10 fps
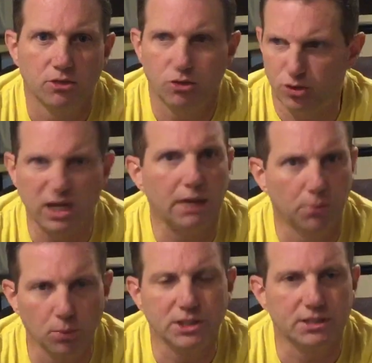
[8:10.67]
your
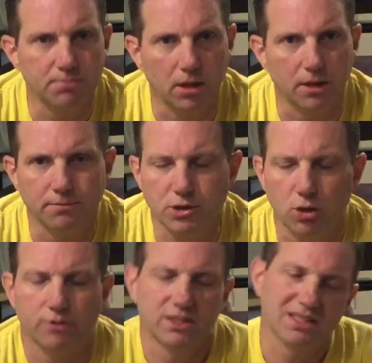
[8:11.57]
neighbor would smell it.
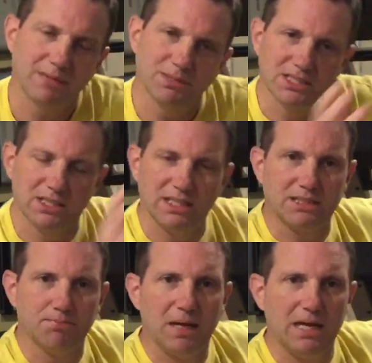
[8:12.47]
So oftentimes
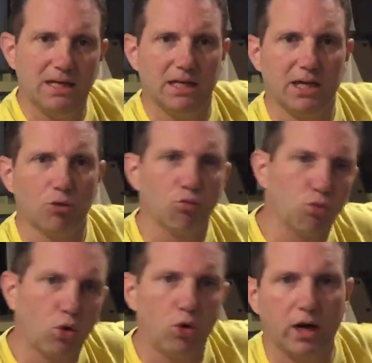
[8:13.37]
it's made in a
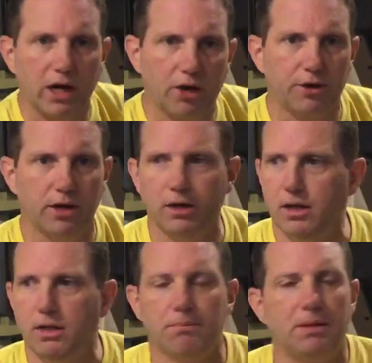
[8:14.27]
rural area,
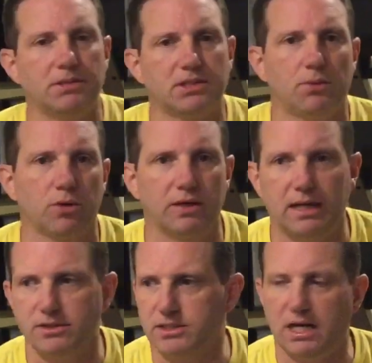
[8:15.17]
maybe somewhere
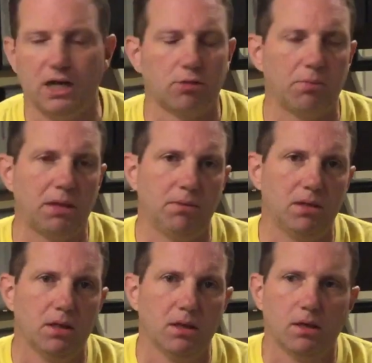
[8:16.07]
down south,
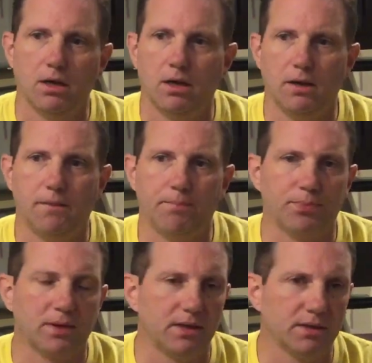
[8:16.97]
maybe
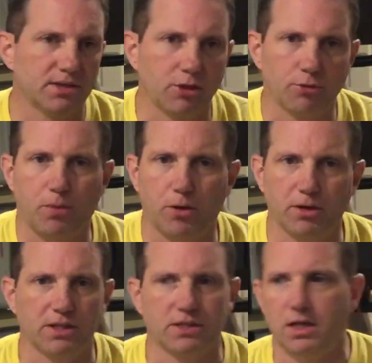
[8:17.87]
in the southern part
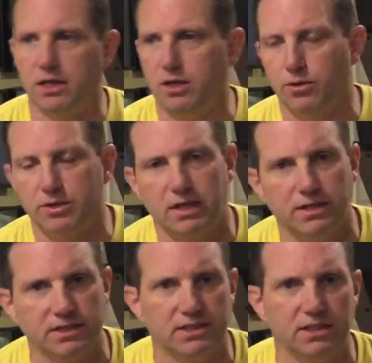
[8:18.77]
of Kentucky or
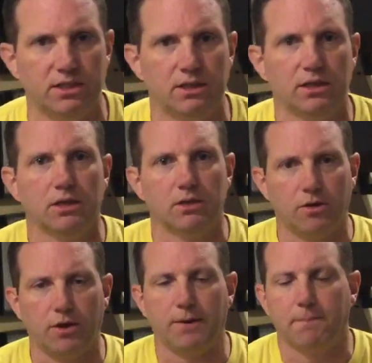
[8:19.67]
Tennessee,
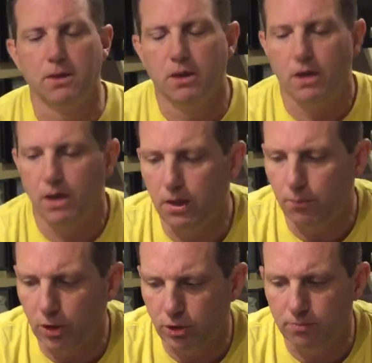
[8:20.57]
all right,
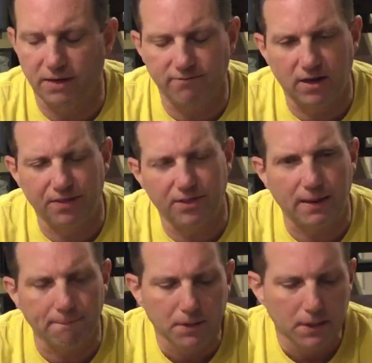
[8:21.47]
where you might find
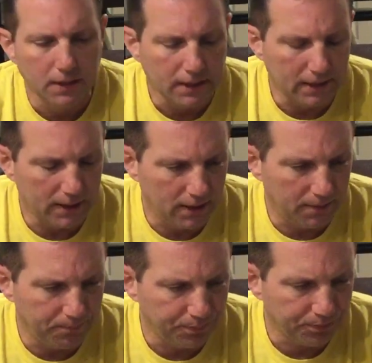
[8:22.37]
that.
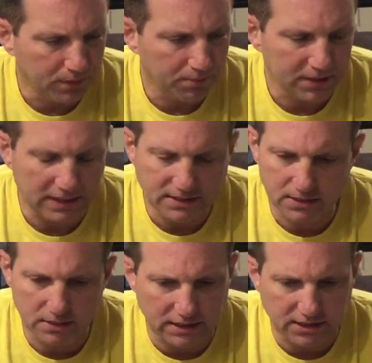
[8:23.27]
But
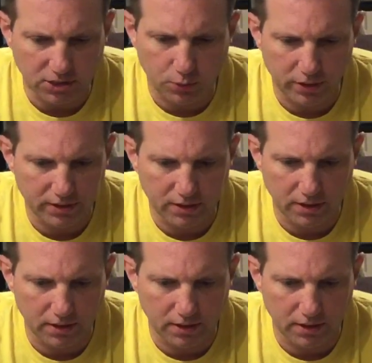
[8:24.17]
that's a quick